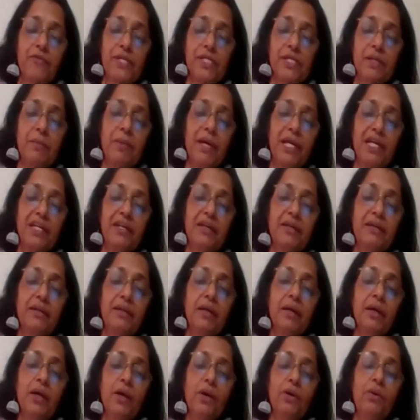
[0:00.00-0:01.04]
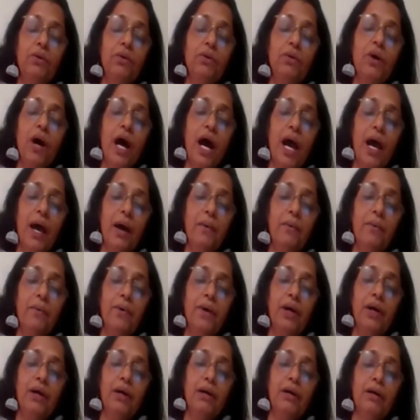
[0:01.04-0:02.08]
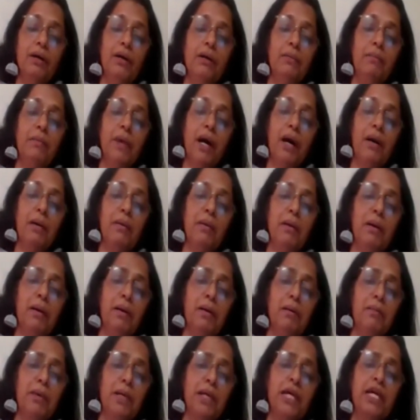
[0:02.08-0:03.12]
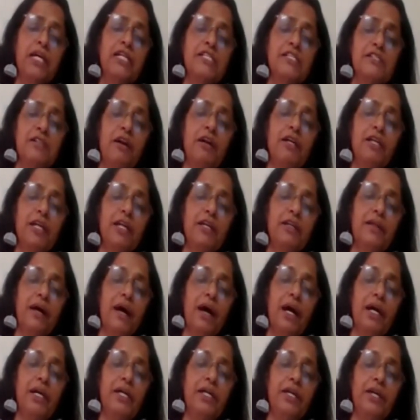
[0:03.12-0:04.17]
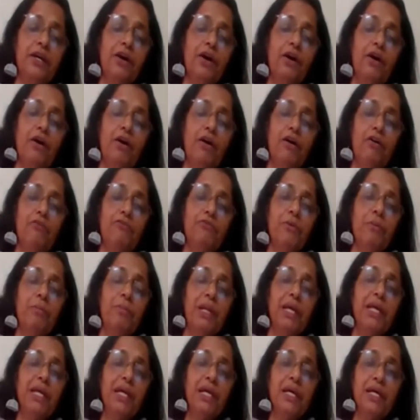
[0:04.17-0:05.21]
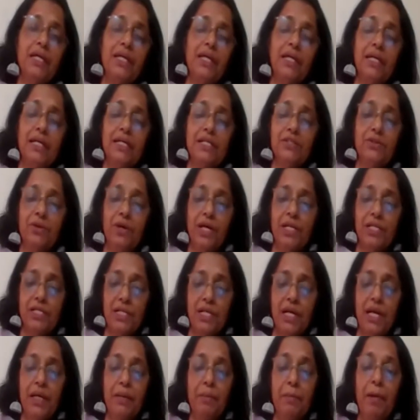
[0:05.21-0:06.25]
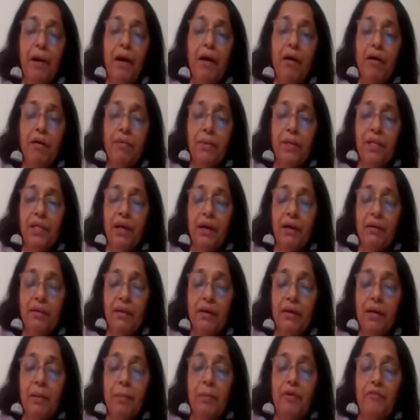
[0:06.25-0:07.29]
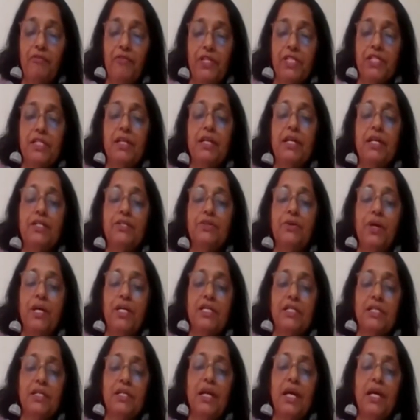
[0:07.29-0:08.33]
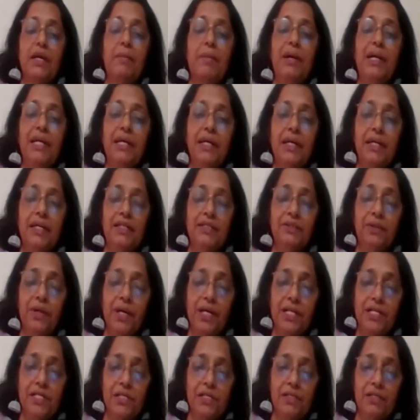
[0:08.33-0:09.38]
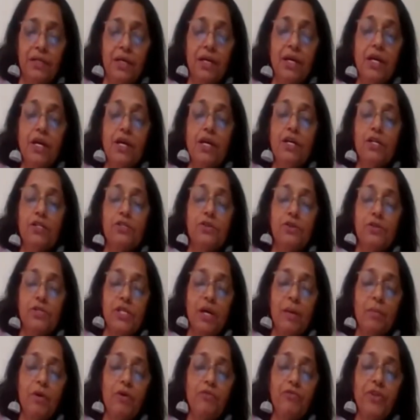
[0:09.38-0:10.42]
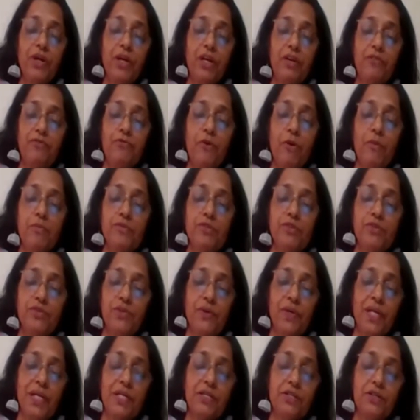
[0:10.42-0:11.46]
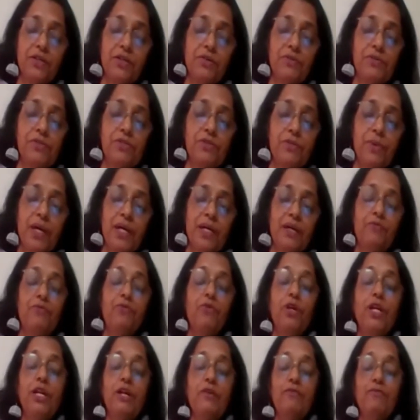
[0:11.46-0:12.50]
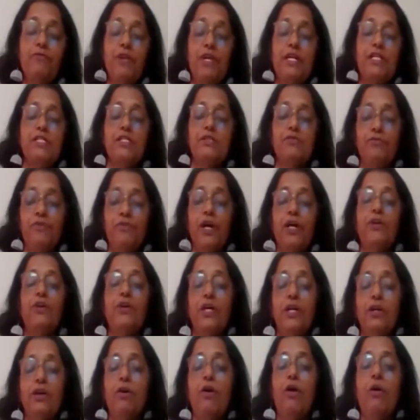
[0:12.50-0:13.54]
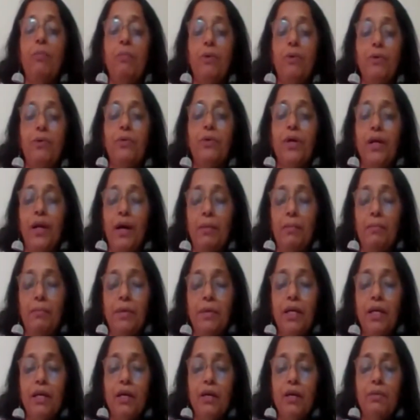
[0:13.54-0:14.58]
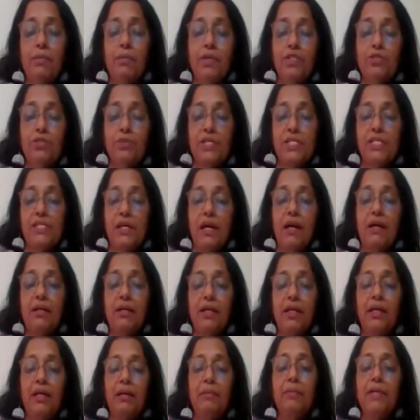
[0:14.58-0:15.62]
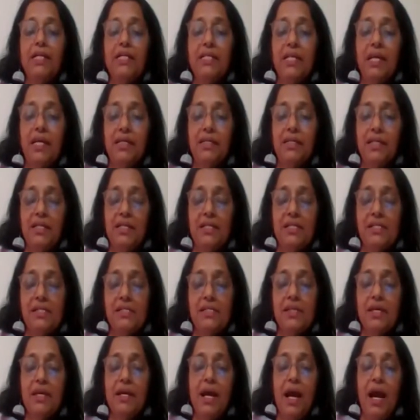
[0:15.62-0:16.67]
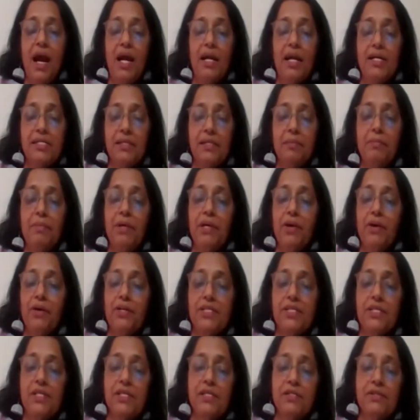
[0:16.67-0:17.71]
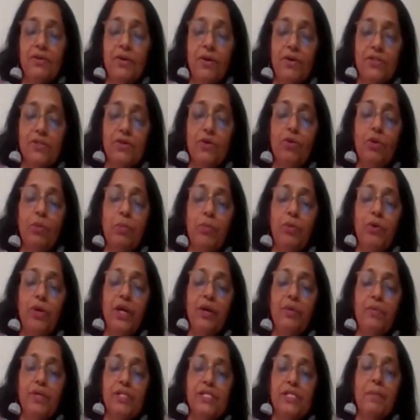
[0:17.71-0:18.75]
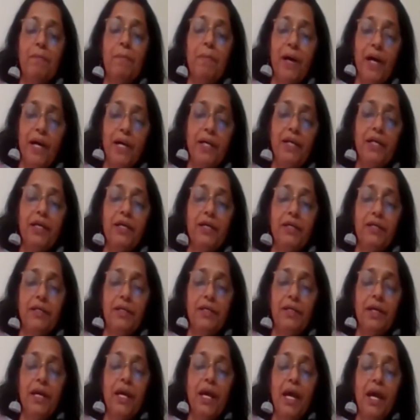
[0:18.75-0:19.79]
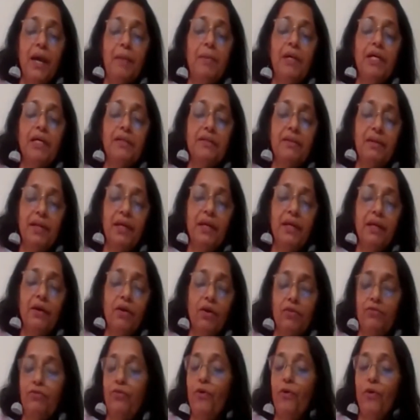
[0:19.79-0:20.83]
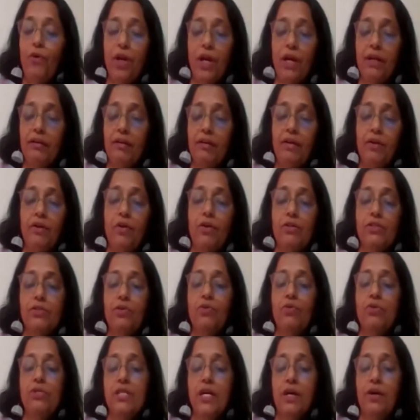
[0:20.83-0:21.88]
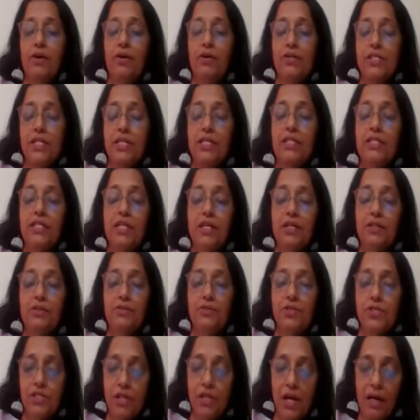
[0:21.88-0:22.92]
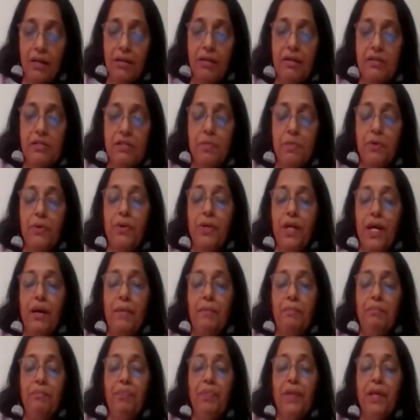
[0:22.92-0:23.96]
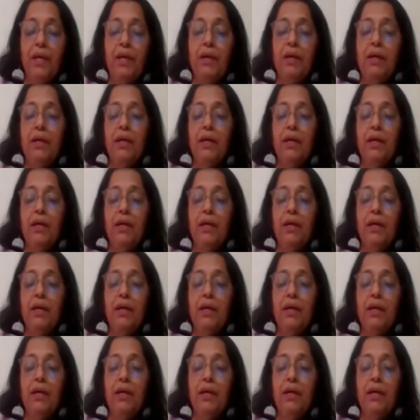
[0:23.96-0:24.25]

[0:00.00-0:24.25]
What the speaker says: Professor Menon, who have kickstarted the idea of bringing legal education at par with other professional education like medical education. So some of the reforms which were introduced were a fully fledged five-year law program, which was started in mid-80s. And Symbiosis Law School Pune was the pioneer among three or four other law schools across India to start this program.